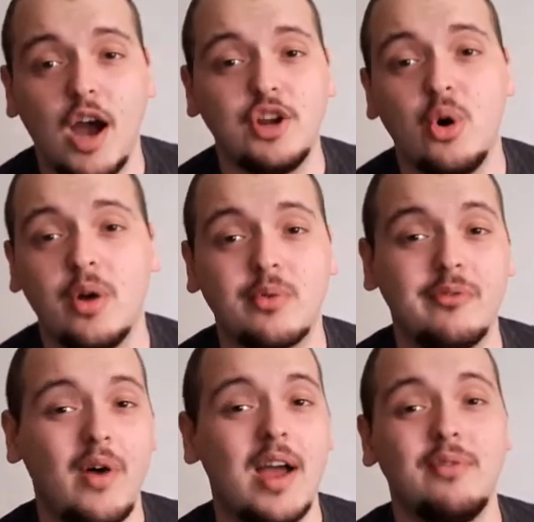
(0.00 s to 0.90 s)
I know on
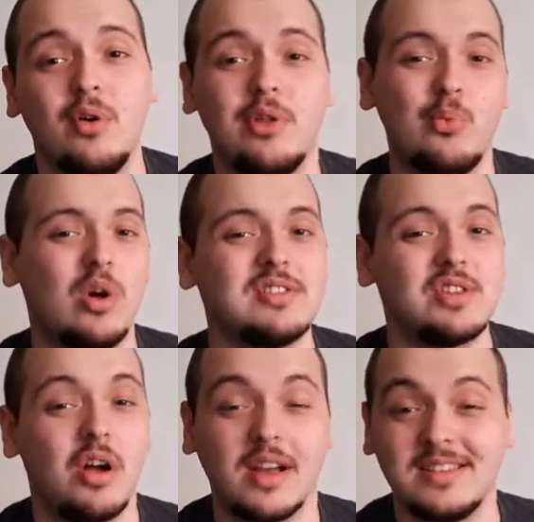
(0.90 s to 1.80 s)
Revival, the one
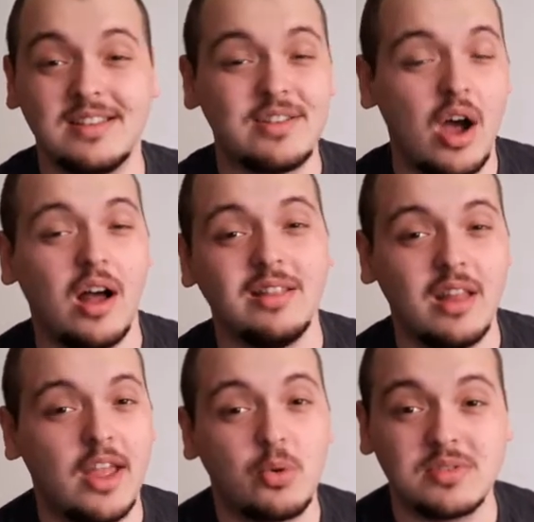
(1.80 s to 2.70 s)
song I did not
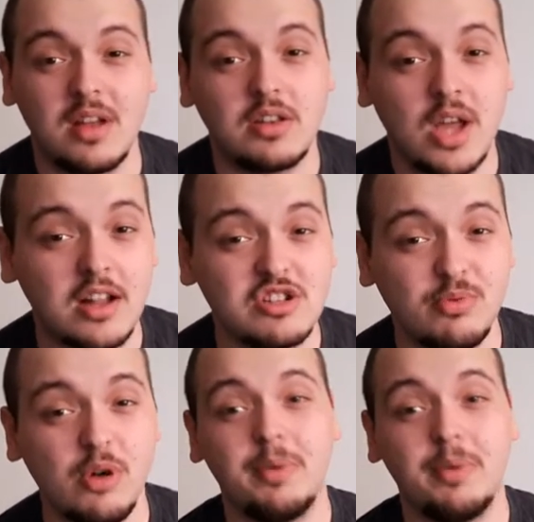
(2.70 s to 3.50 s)
like was Untouchable,